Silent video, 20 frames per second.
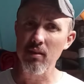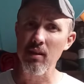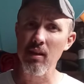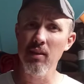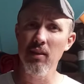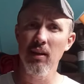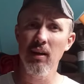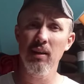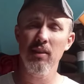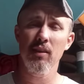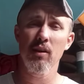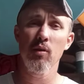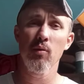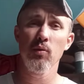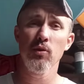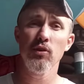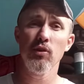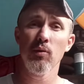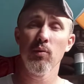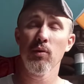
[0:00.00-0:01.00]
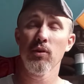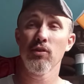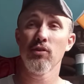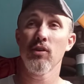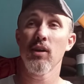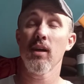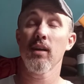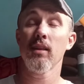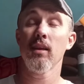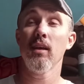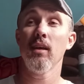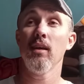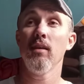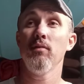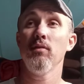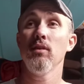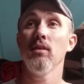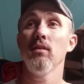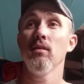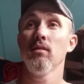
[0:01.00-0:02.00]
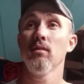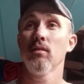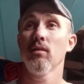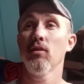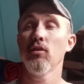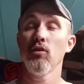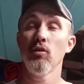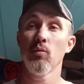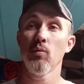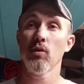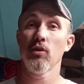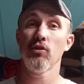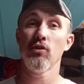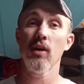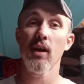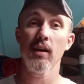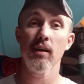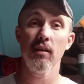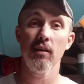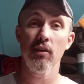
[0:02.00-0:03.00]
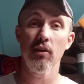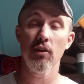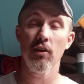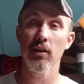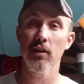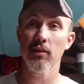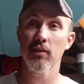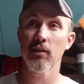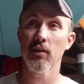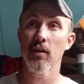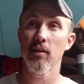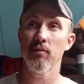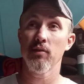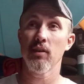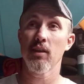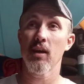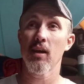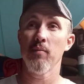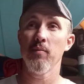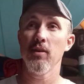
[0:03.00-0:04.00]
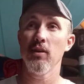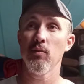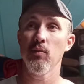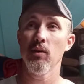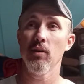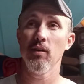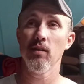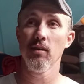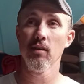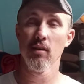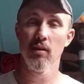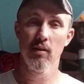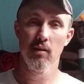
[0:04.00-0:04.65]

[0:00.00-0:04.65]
and then I thought, well, you don't want to drag that heavy, or you don't want to drag a cart out there every time anyway.